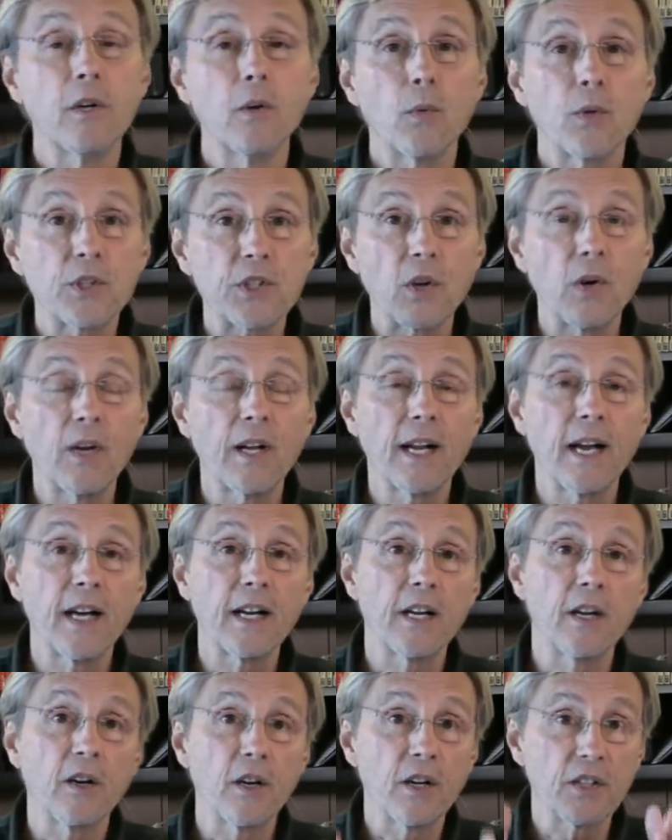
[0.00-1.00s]
What's going
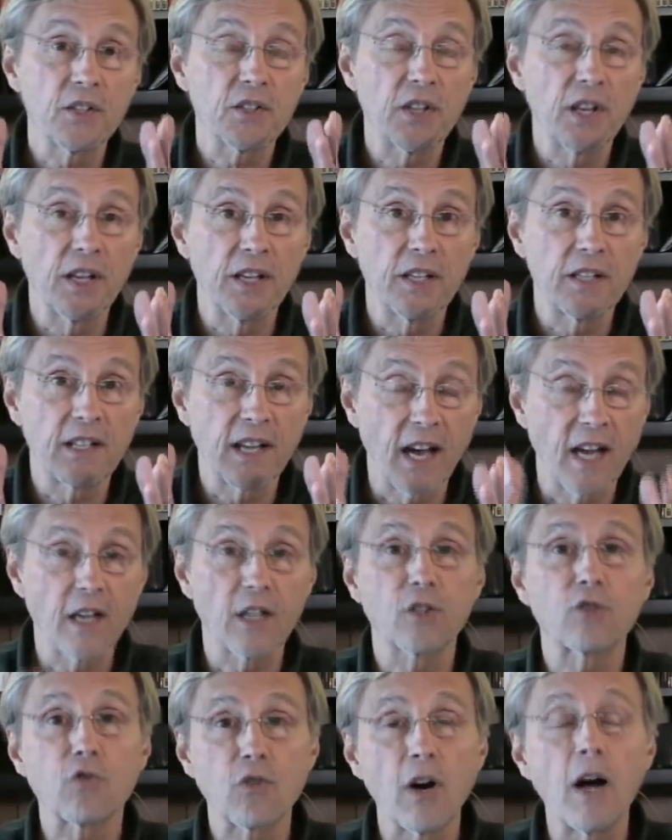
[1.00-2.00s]
on here is that
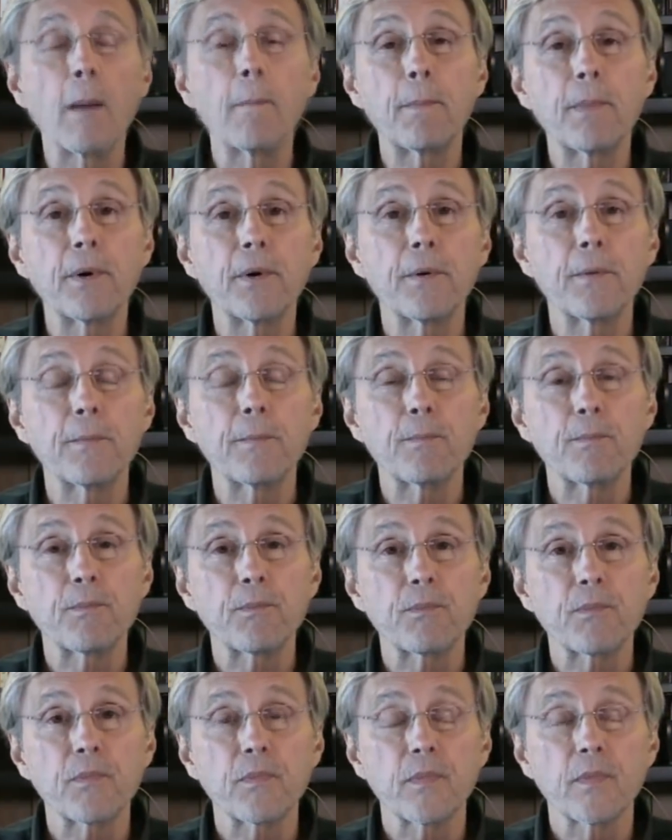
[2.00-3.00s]
Donald Trump
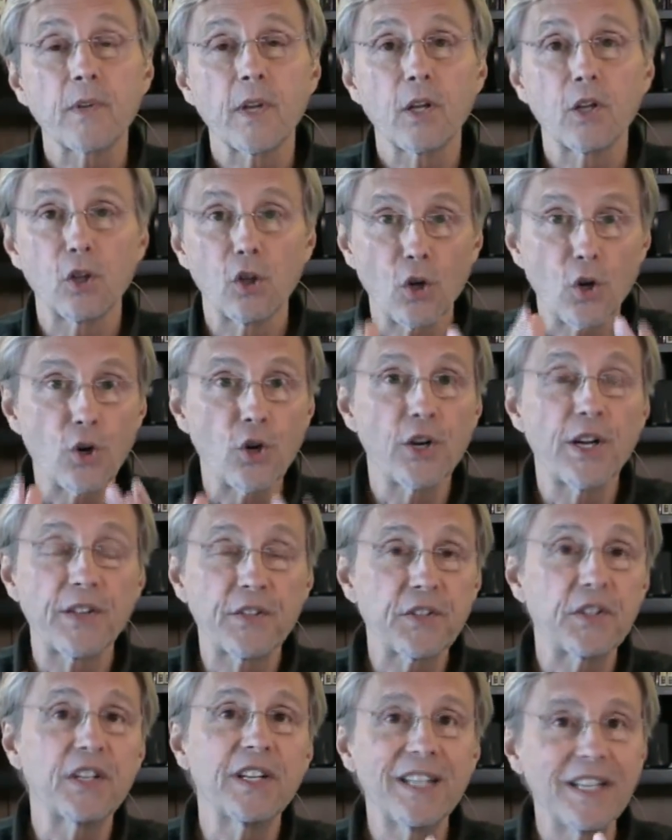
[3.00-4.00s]
learned
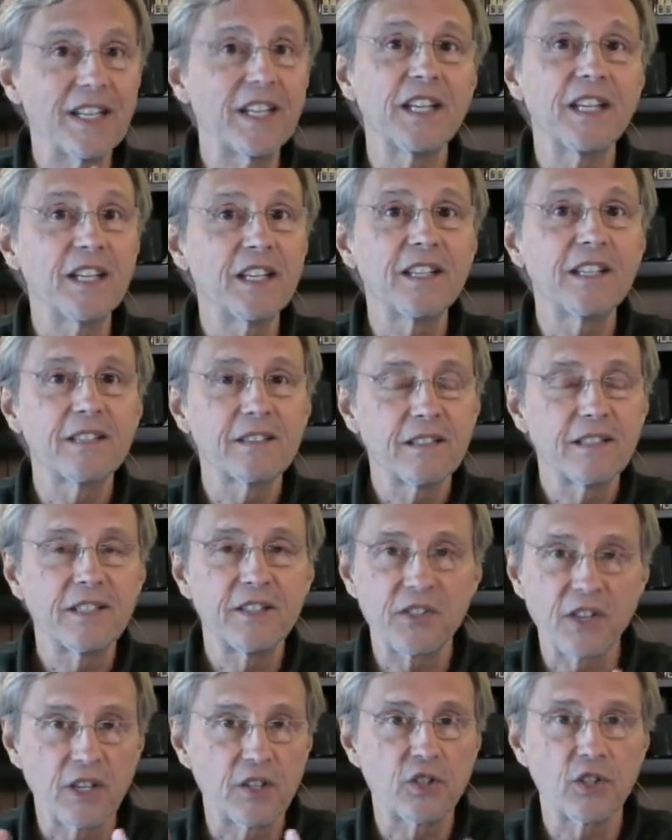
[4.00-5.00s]
at the knee,
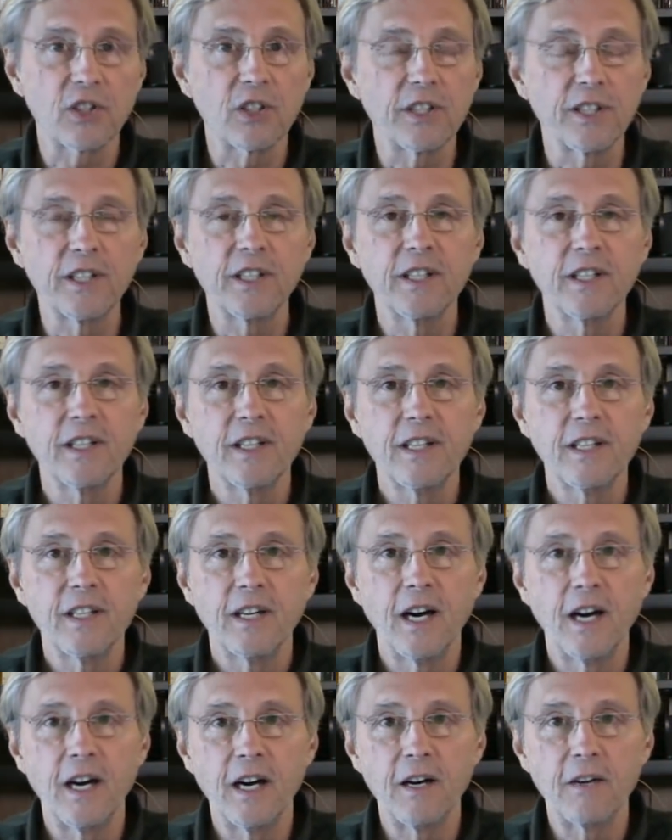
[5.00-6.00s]
essentially,
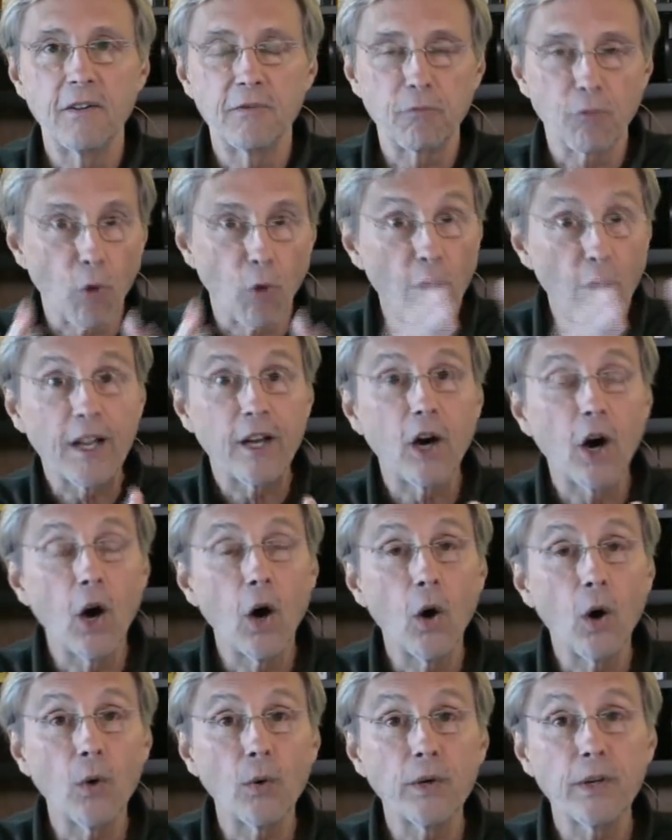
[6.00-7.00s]
of Roy
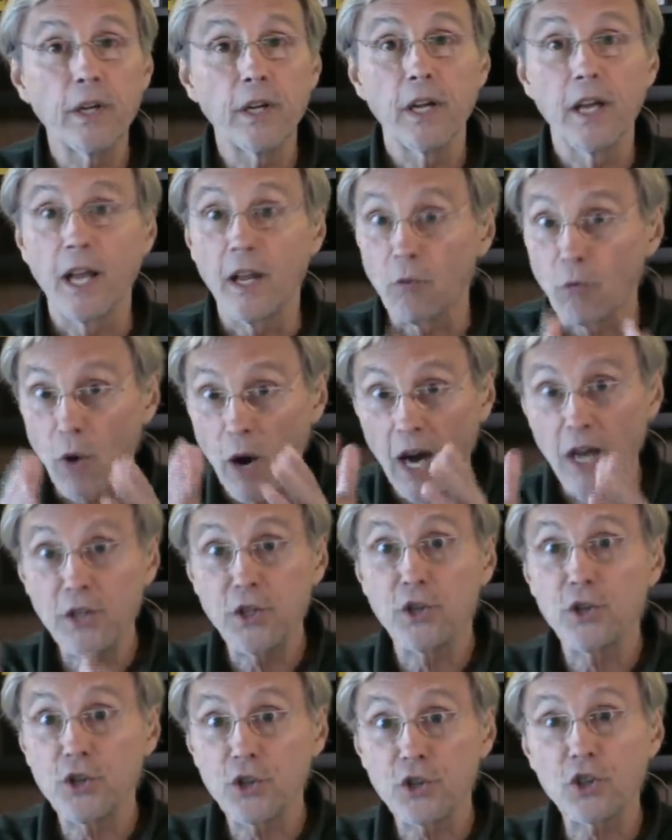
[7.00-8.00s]
Cohn and
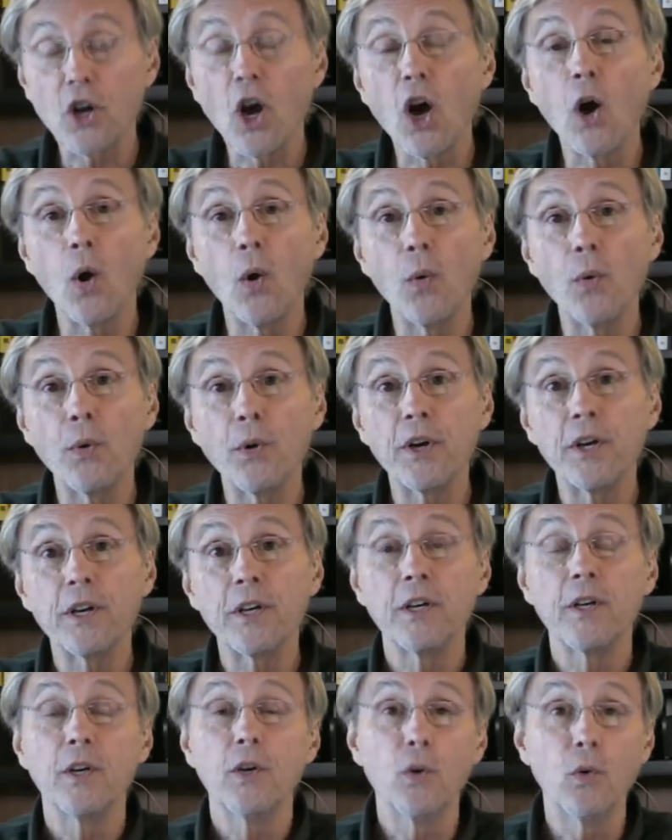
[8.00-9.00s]
Roger Stone,
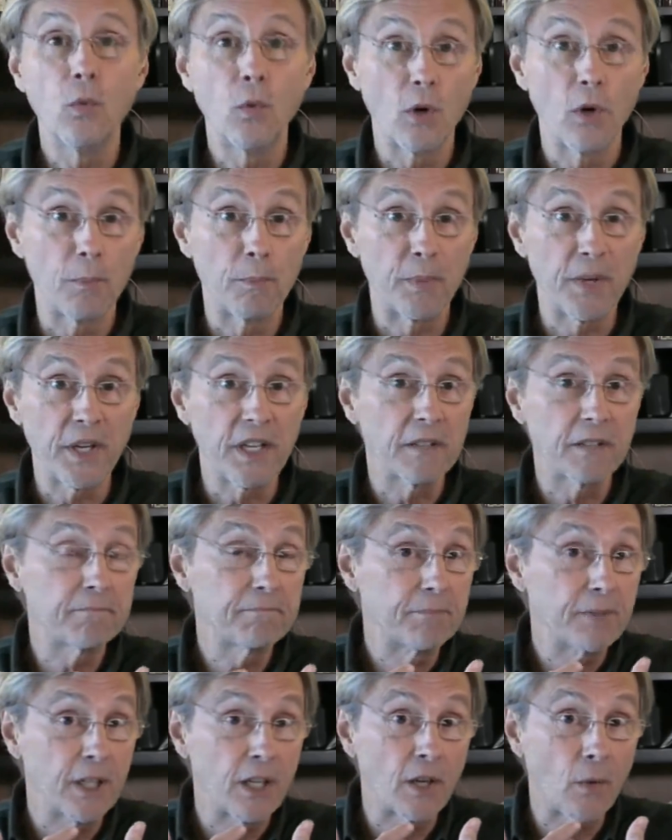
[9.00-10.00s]
who were
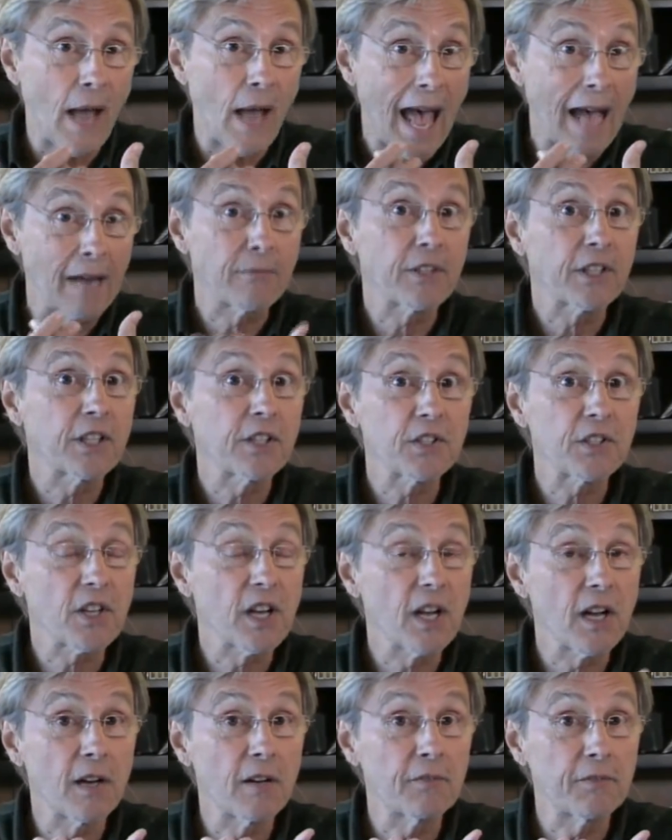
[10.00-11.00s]
big, you know,
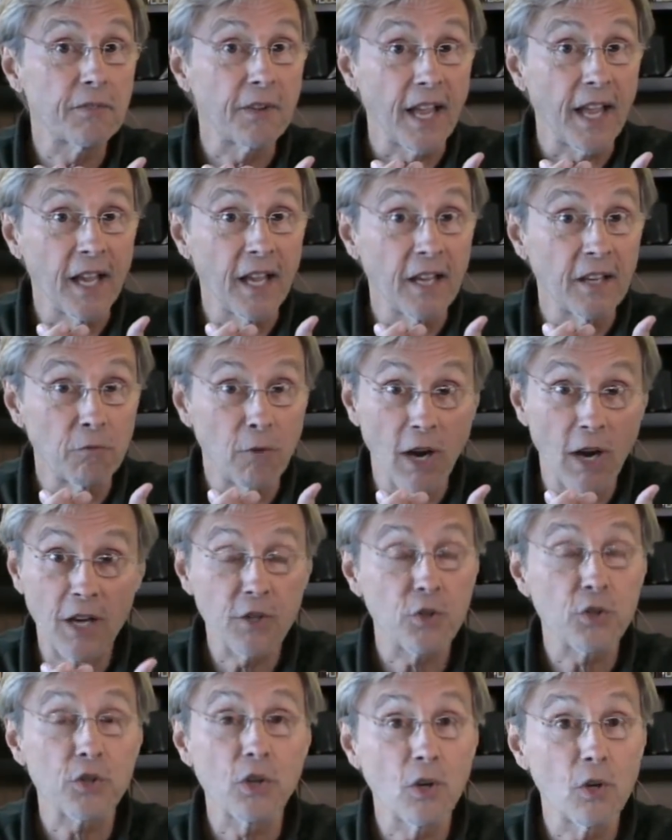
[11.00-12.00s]
advocates of, and
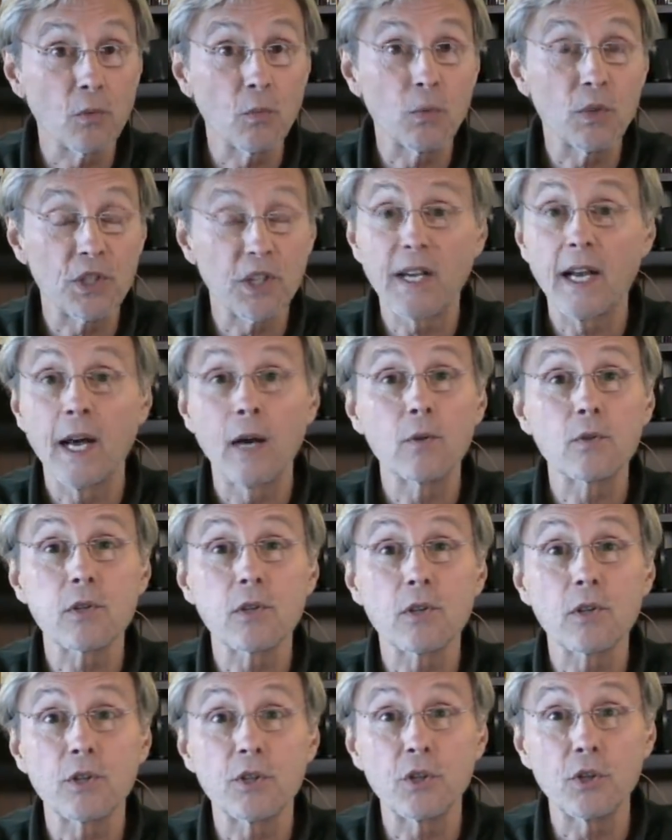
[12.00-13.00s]
Roger Stone was a
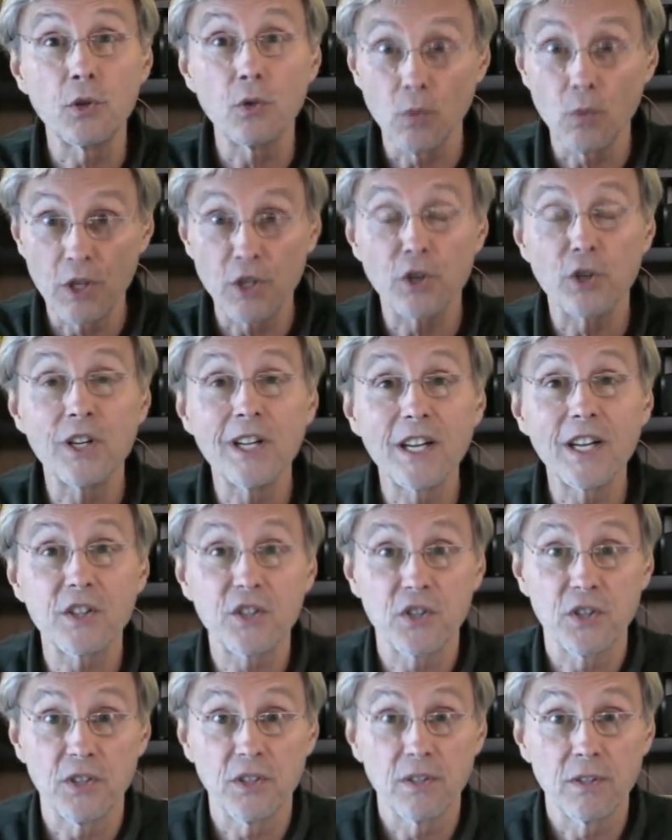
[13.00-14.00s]
counselor to Richard
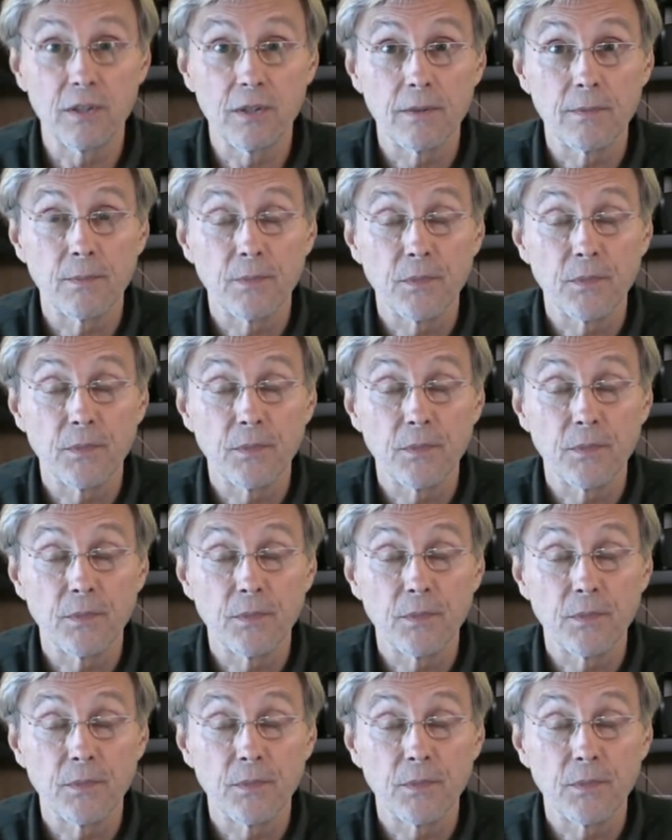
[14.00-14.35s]
Nixon.